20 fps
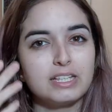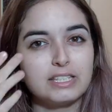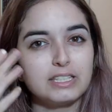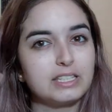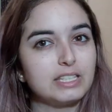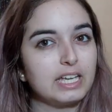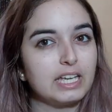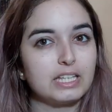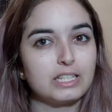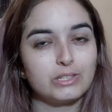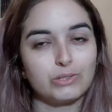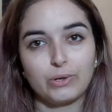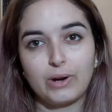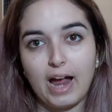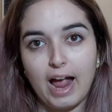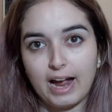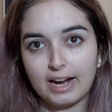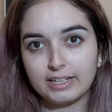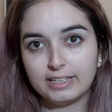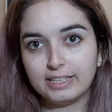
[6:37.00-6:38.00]
zits or
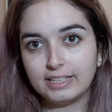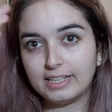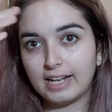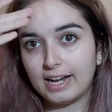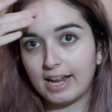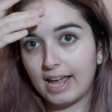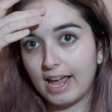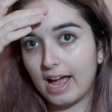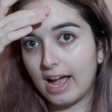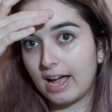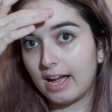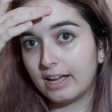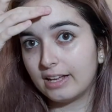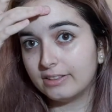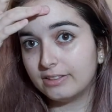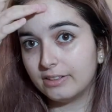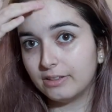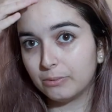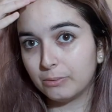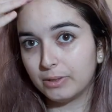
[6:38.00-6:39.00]
acne that I
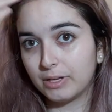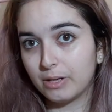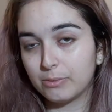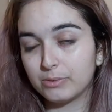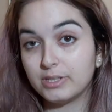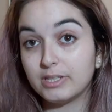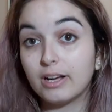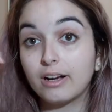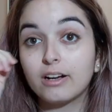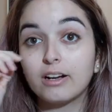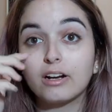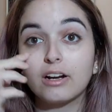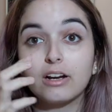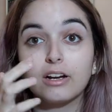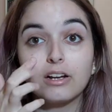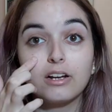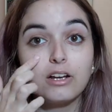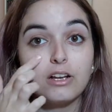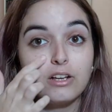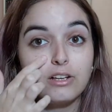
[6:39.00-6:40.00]
had when I was
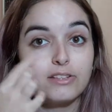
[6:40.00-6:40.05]
younger.